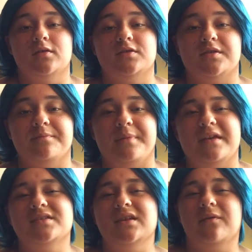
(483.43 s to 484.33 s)
Some
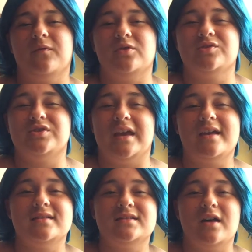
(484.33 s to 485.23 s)
basic first
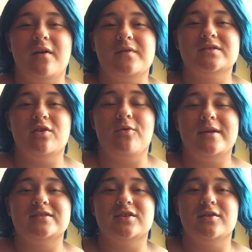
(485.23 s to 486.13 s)
aid stuff is
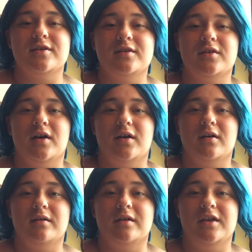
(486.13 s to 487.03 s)
always good,
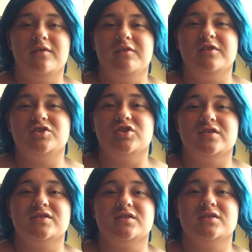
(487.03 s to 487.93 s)
even if it's
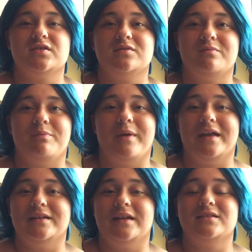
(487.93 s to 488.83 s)
just
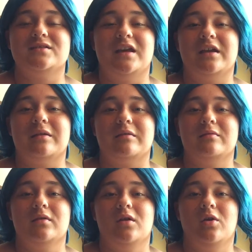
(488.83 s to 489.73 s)
Band-Aids. Take
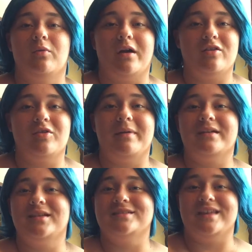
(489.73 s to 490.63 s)
regular
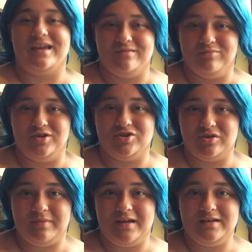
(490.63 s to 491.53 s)
Band-Aids and
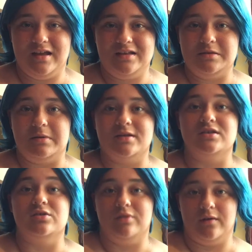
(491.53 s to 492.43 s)
blister Band-Aids because
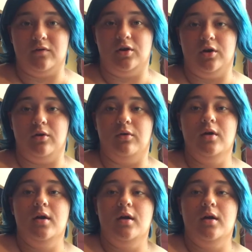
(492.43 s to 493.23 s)
you never know.